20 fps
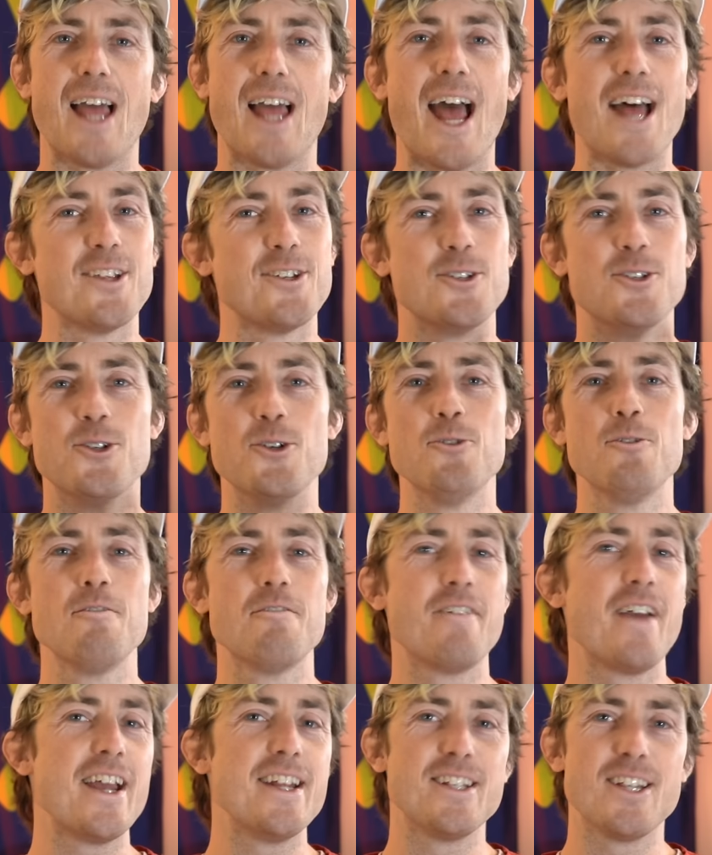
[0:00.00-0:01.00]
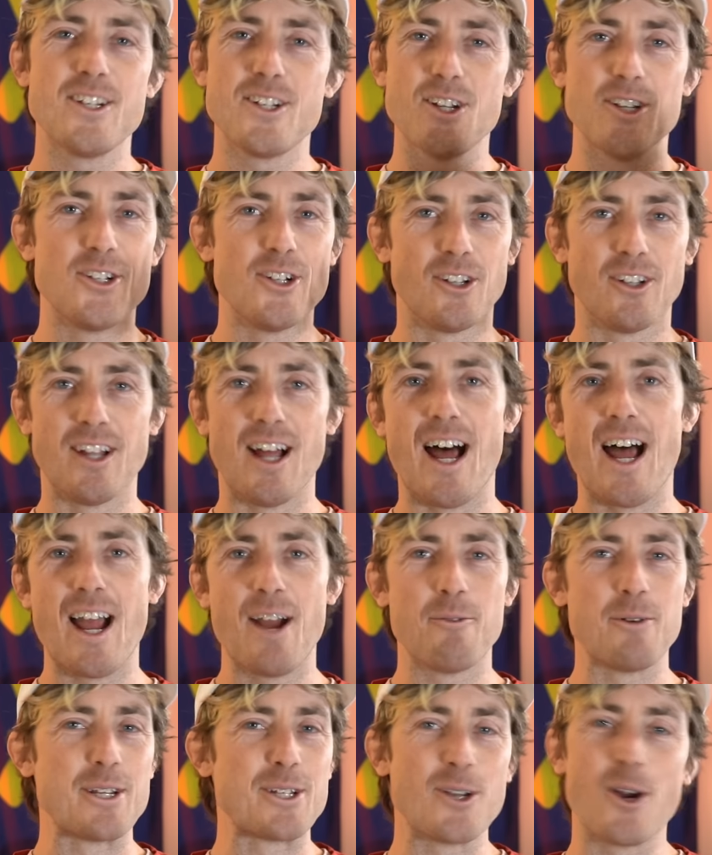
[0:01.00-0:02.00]
As June fades into July,
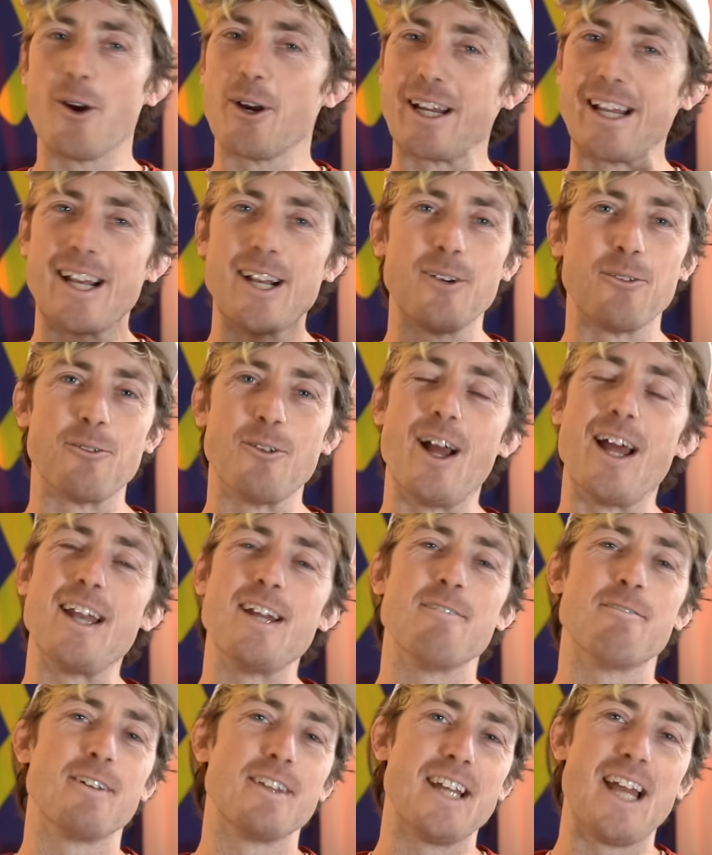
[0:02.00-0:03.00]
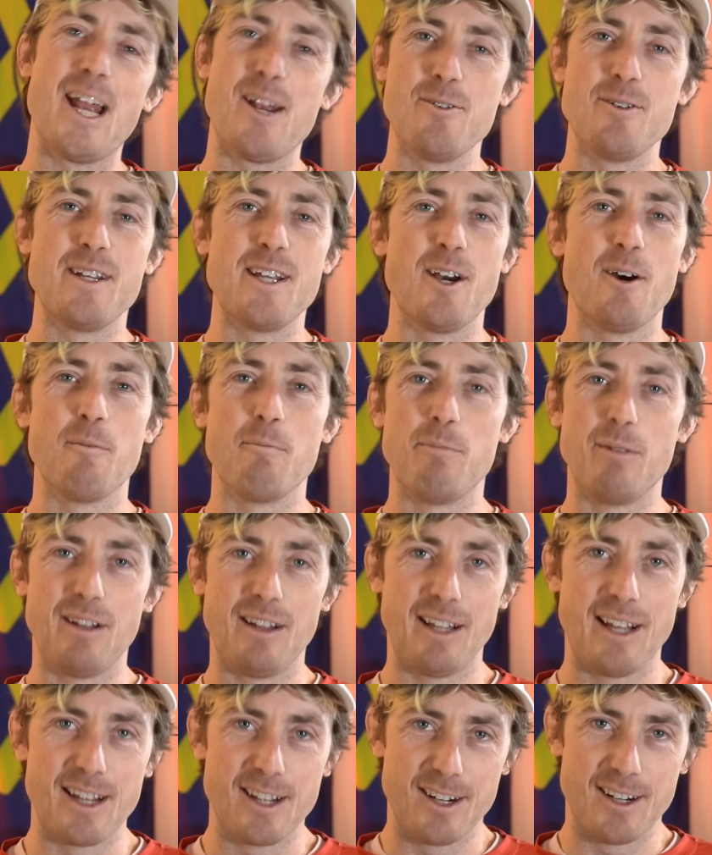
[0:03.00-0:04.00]
we start getting ready for the AUDL
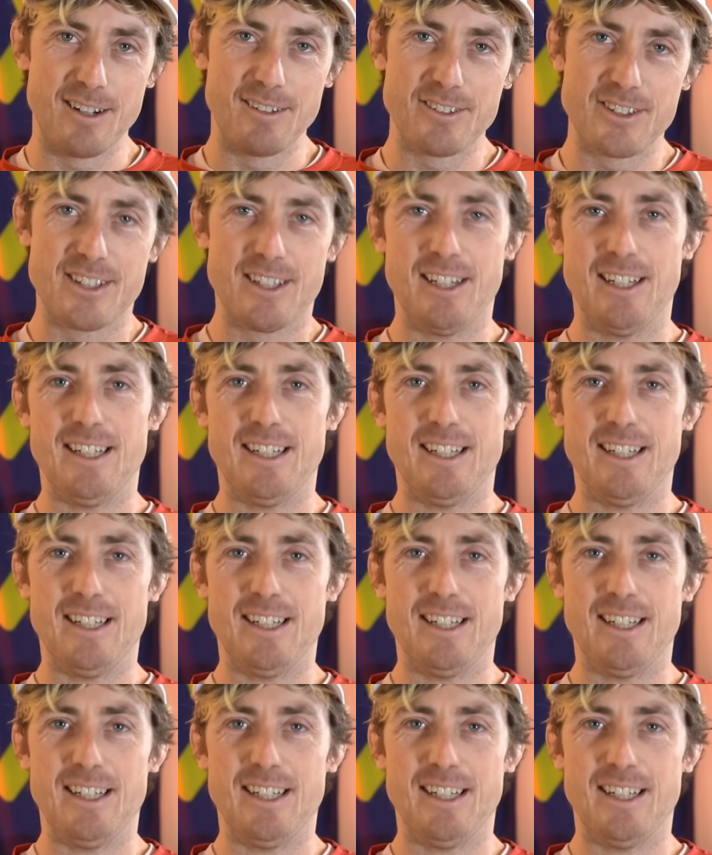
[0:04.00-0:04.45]
playoffs.